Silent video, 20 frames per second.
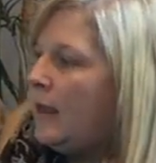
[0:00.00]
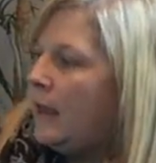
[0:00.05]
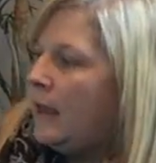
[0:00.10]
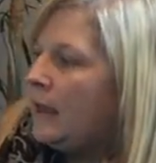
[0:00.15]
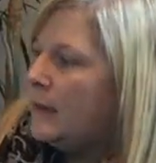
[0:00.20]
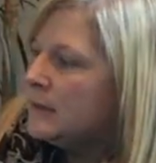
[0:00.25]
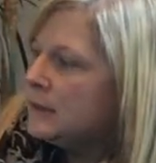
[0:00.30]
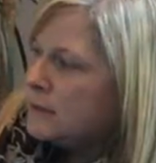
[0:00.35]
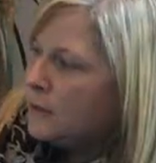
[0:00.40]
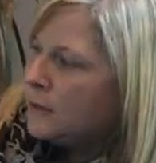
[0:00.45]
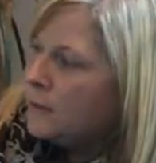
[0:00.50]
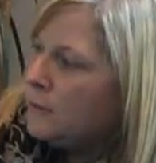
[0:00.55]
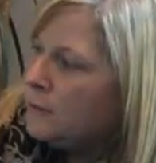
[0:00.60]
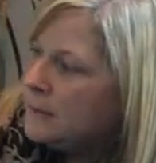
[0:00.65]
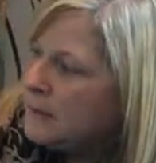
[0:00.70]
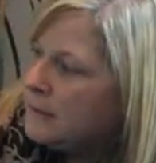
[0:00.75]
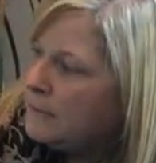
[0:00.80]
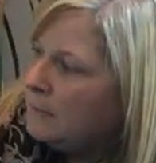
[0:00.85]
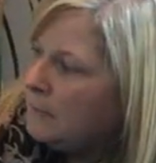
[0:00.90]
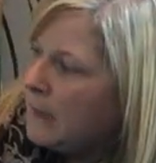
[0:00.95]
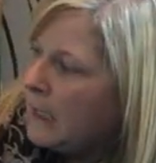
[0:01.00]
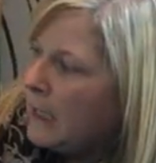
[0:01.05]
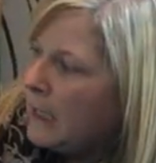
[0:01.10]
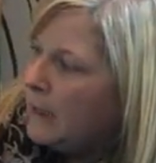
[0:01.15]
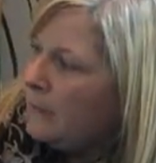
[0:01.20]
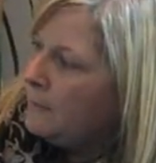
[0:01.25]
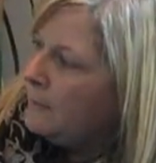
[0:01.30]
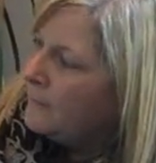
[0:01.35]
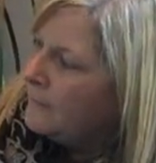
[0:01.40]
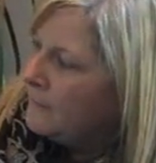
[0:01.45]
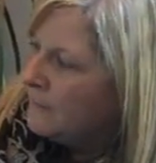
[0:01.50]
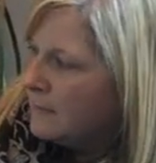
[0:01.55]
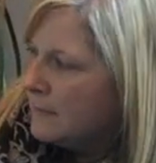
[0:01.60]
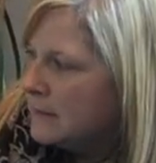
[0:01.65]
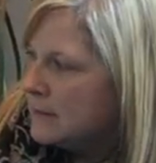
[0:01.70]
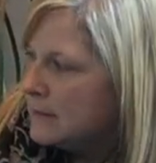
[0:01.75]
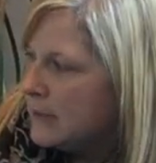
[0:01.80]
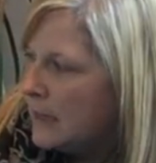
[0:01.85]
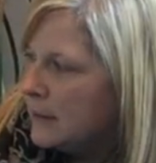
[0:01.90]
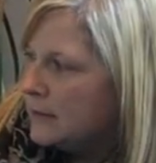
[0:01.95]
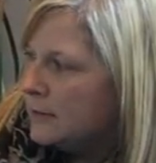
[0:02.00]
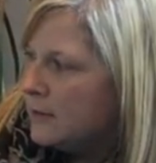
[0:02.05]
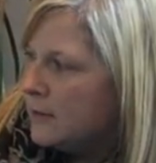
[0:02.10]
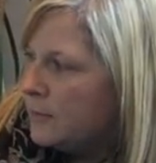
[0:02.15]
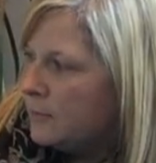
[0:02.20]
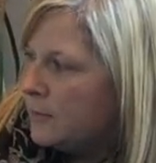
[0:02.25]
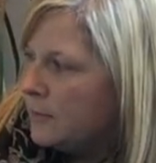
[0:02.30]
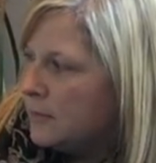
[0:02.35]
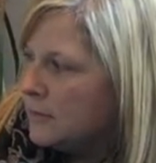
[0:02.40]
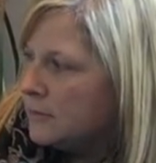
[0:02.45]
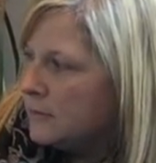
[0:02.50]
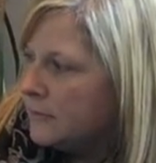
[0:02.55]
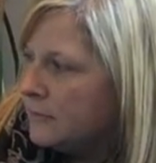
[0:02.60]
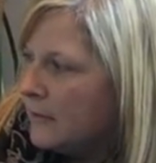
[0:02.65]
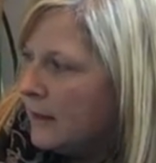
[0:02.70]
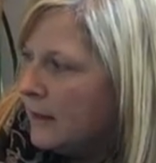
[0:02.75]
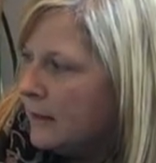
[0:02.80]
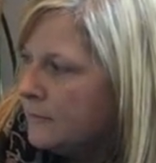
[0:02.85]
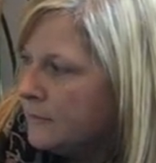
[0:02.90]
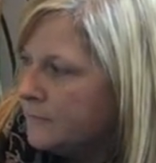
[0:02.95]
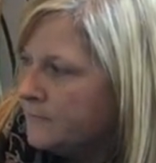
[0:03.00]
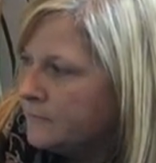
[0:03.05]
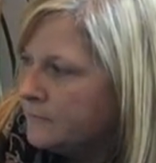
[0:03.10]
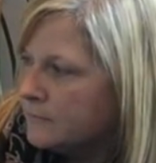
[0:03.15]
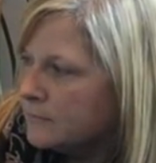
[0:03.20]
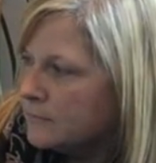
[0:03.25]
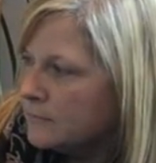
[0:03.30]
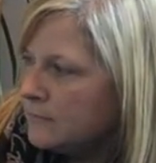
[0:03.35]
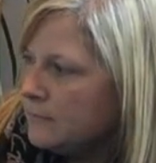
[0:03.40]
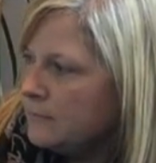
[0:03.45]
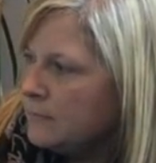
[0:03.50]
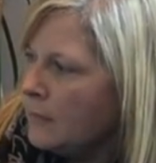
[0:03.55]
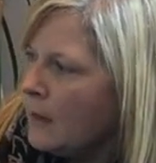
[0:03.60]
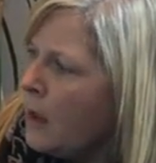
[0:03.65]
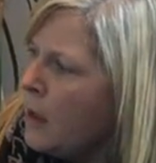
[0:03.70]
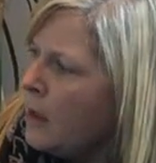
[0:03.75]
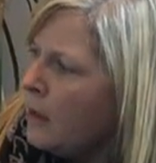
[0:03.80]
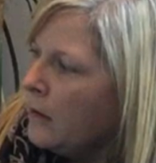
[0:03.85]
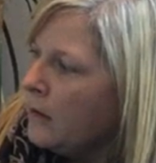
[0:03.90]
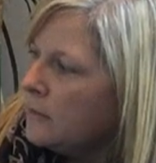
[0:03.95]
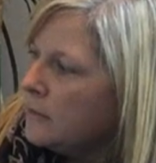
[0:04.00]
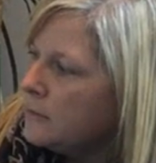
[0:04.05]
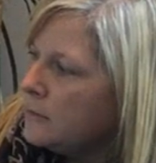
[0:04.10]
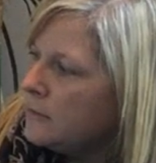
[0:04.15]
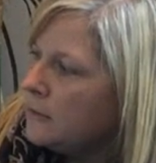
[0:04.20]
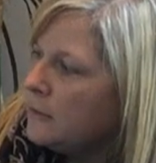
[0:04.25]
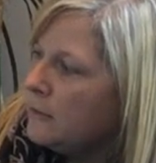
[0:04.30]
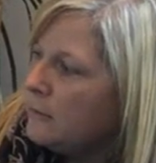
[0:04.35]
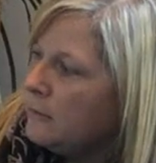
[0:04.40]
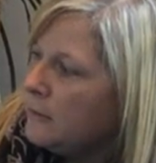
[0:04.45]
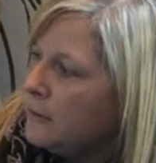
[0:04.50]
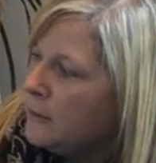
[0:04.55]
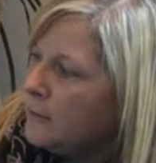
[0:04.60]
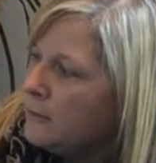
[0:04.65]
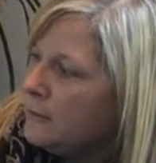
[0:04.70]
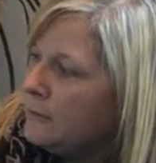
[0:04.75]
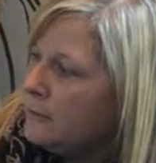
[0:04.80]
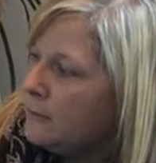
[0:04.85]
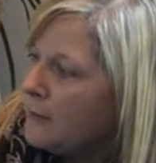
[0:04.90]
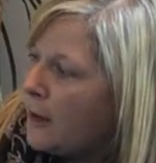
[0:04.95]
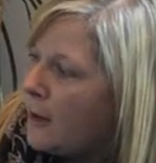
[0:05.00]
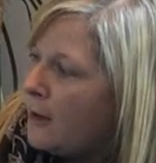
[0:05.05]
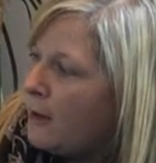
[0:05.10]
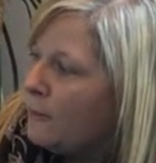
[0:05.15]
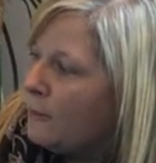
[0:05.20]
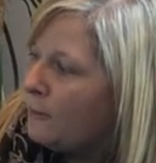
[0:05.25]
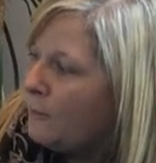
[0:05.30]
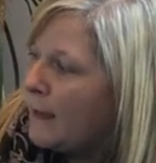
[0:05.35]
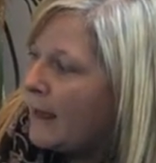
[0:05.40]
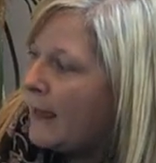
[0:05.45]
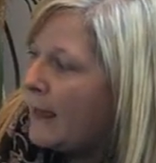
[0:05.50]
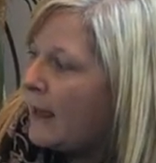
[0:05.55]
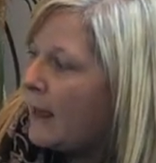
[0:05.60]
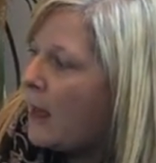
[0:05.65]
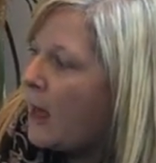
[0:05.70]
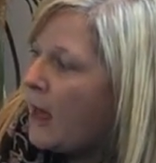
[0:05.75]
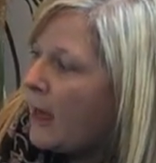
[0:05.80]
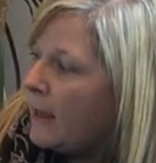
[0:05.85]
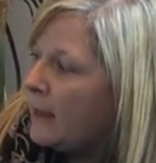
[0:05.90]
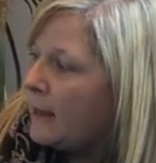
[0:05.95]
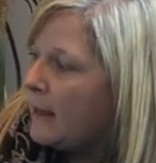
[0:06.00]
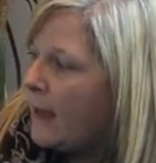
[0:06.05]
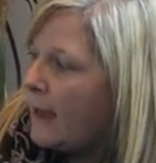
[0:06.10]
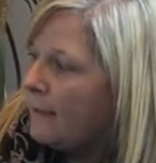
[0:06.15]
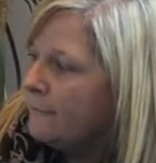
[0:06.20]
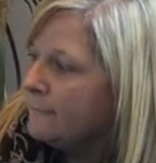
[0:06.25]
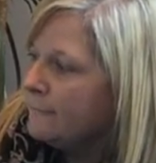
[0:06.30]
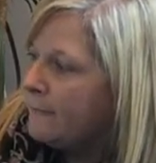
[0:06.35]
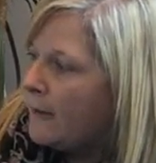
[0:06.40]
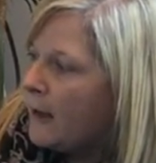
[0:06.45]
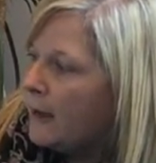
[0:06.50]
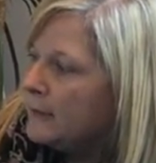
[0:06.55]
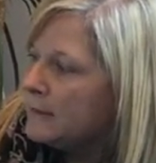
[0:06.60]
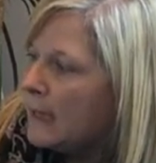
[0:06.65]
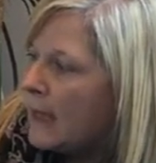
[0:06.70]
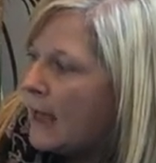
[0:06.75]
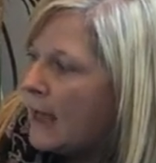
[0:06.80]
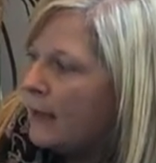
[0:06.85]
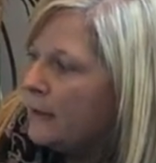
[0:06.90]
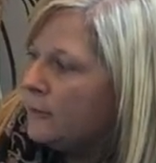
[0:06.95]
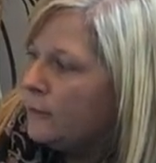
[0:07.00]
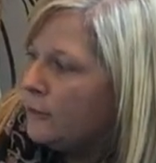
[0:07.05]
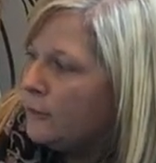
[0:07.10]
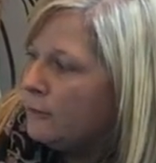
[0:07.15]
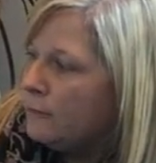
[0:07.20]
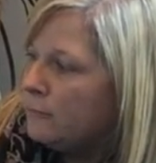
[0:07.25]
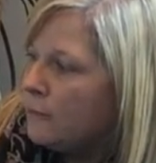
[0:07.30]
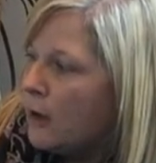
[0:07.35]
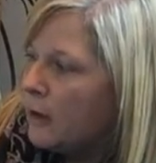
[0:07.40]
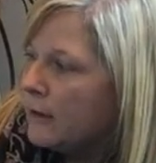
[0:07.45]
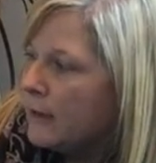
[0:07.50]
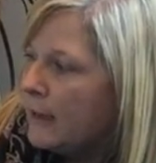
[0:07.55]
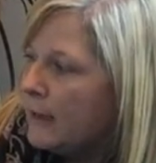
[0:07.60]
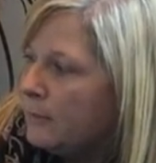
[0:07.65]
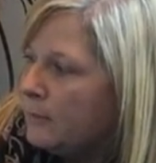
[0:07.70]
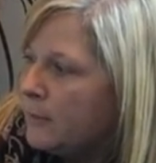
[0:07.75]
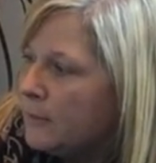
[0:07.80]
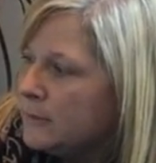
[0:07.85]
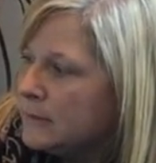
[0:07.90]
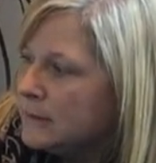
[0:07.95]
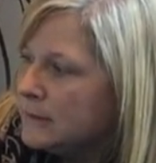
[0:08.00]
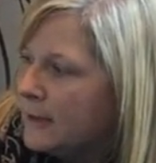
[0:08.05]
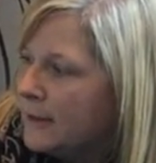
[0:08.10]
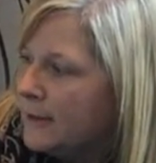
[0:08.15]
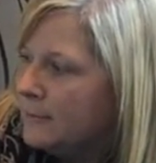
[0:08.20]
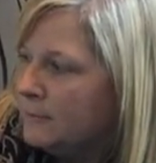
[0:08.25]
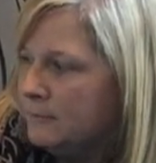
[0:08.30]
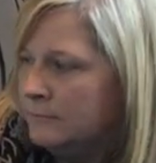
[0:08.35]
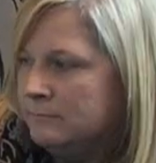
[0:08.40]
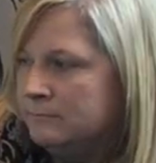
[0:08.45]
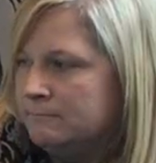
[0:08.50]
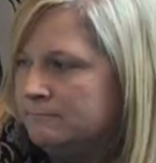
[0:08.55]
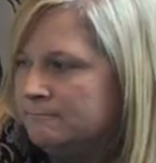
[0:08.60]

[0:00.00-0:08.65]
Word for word: Excuse me, says Q Pootle 5. Do you know where I can find a new rocket booster?